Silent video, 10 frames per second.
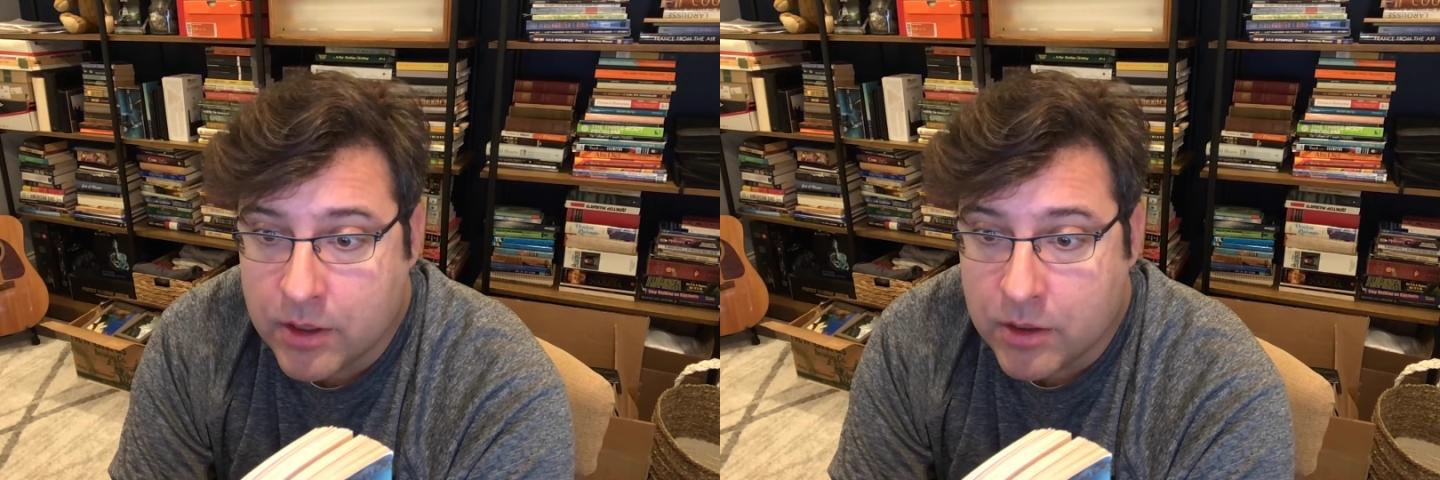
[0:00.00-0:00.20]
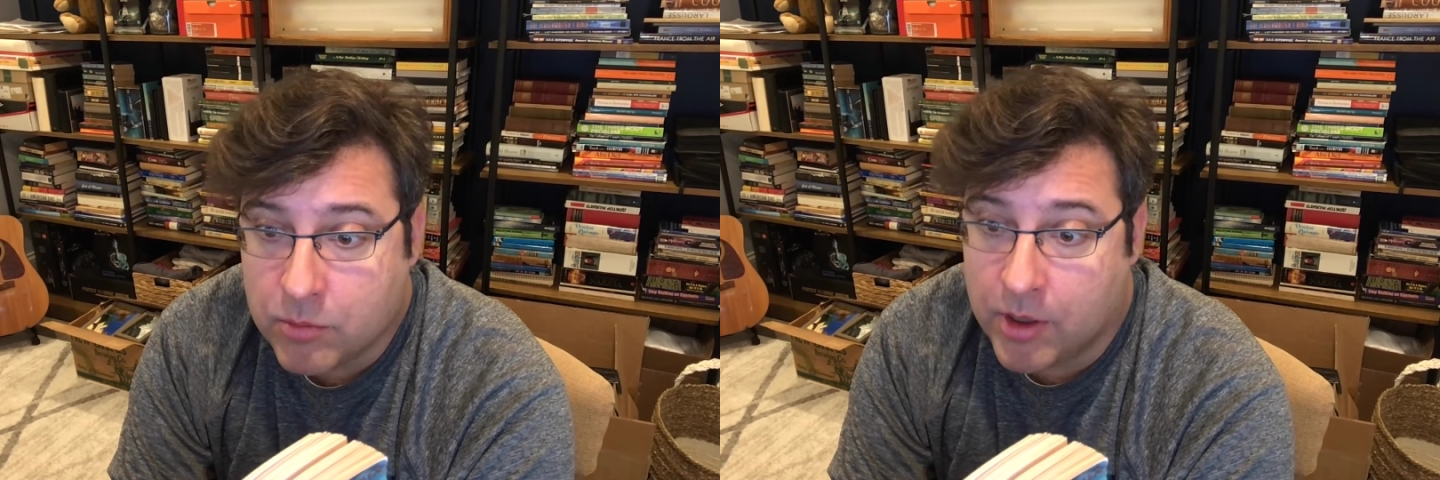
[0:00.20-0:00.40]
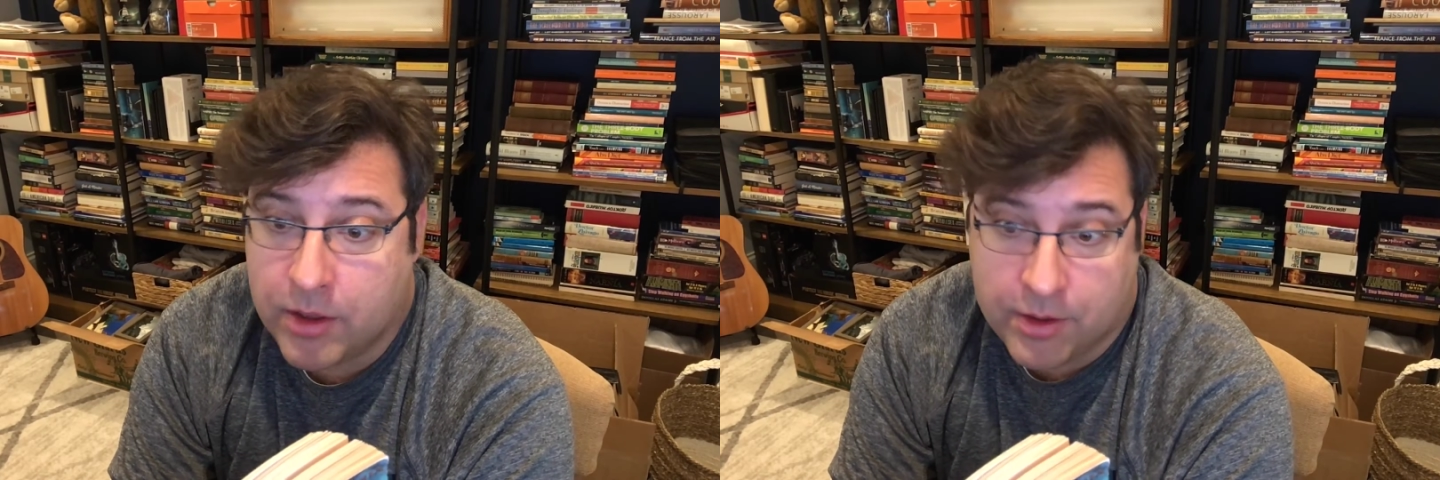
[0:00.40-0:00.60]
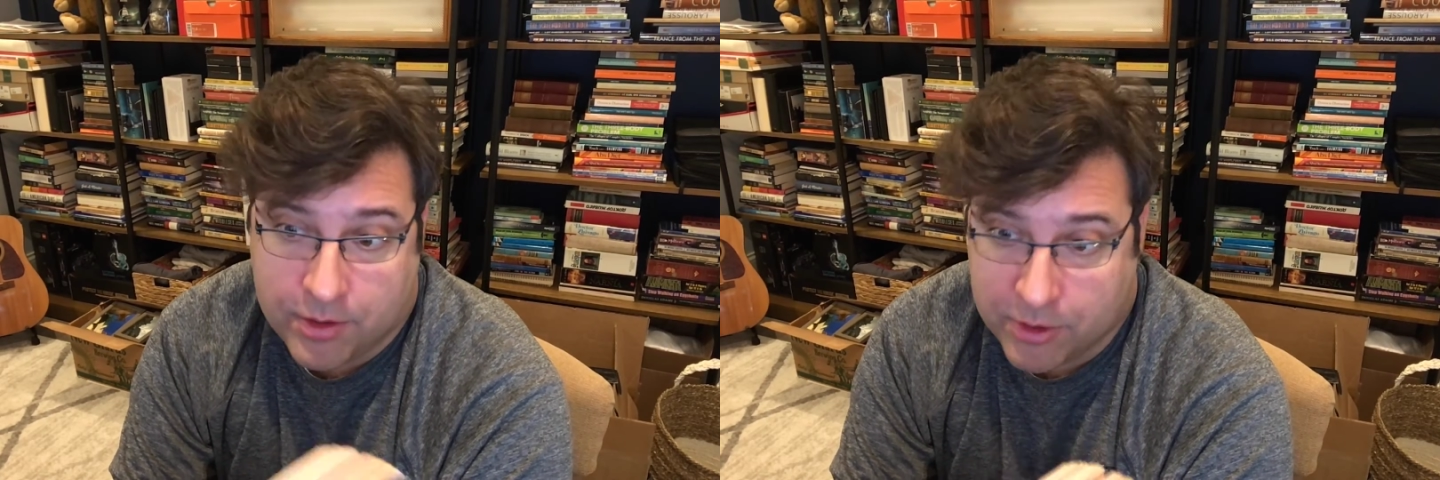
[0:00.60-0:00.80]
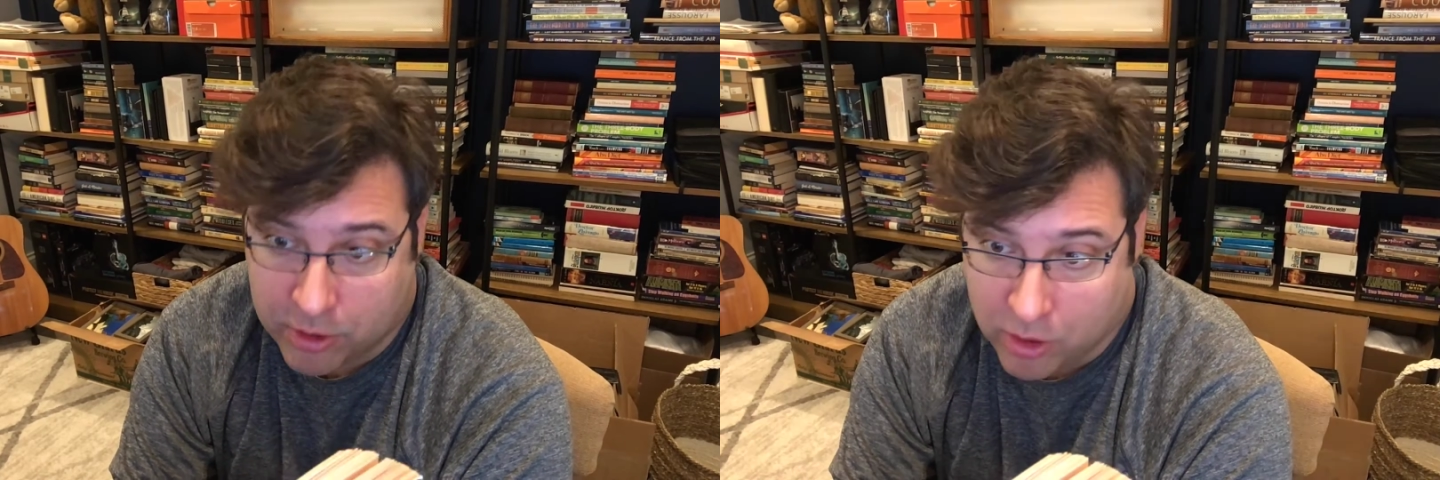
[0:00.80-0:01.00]
Well, there are
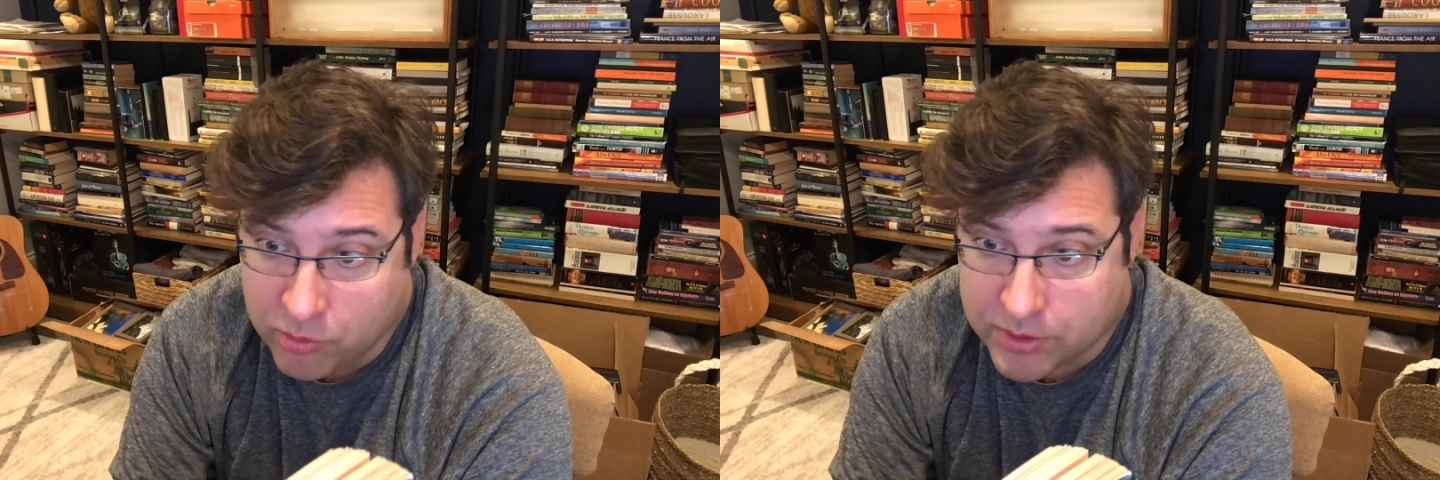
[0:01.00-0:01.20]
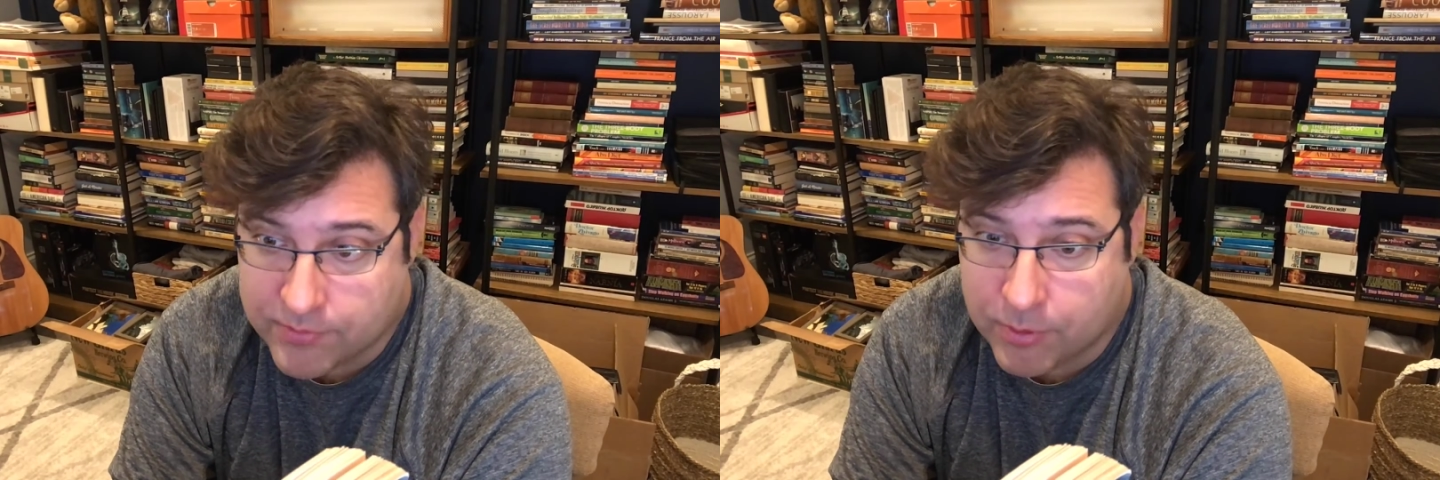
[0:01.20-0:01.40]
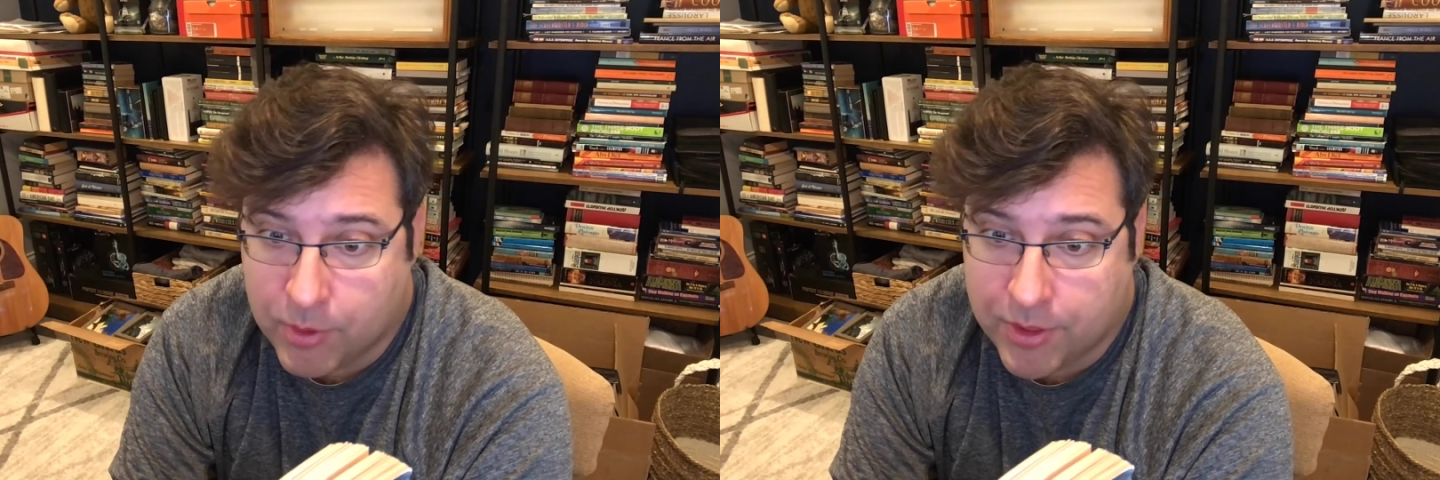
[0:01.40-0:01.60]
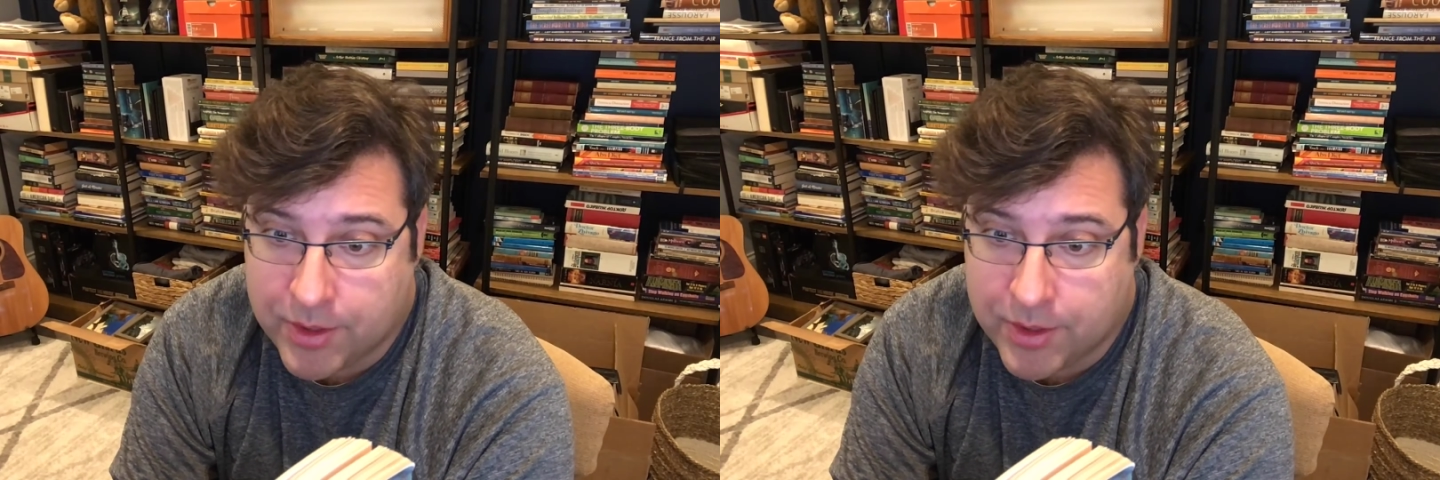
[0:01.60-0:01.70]
the clothes, for one